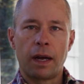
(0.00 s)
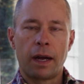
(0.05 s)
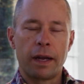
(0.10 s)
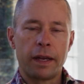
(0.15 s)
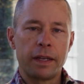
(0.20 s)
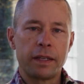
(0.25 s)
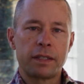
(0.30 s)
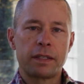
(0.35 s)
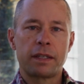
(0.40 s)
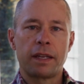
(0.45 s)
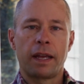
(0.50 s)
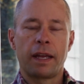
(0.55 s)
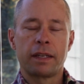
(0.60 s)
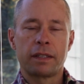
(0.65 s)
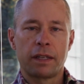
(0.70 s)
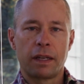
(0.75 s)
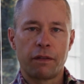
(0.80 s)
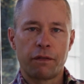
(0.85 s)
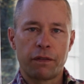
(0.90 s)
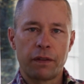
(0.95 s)
Ice,
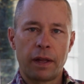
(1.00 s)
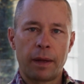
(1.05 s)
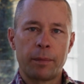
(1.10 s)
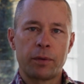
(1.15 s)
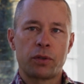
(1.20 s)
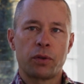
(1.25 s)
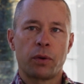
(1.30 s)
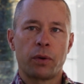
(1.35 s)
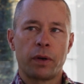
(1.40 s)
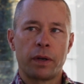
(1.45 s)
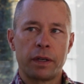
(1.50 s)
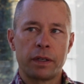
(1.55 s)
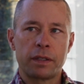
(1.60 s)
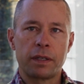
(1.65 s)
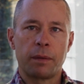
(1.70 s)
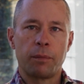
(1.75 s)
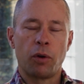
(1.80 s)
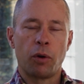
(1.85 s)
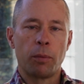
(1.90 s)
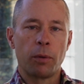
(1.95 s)

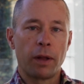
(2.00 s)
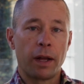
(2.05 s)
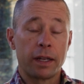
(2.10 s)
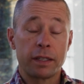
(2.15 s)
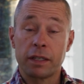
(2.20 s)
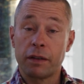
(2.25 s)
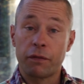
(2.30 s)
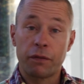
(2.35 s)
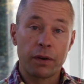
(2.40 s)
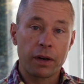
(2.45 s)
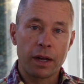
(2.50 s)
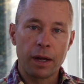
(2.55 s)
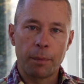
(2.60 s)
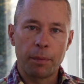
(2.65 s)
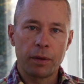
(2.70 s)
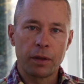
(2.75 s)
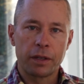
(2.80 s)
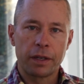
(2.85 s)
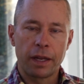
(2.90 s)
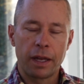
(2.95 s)
anti-inflammatories, immobilize it for a
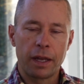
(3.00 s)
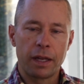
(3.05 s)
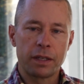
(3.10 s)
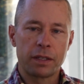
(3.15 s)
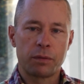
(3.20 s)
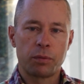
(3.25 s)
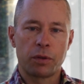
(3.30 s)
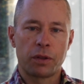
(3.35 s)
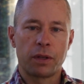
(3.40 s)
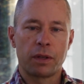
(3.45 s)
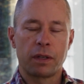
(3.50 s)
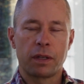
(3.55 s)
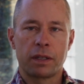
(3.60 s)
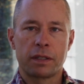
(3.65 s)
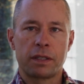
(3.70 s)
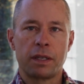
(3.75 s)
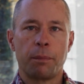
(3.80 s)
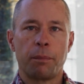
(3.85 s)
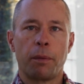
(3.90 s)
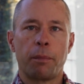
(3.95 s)
couple of days with a
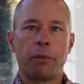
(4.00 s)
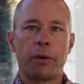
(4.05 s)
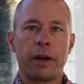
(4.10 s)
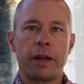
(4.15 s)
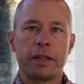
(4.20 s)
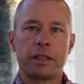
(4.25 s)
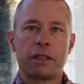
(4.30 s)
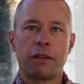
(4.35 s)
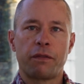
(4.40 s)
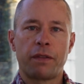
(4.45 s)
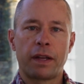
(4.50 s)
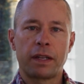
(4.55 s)
simple brace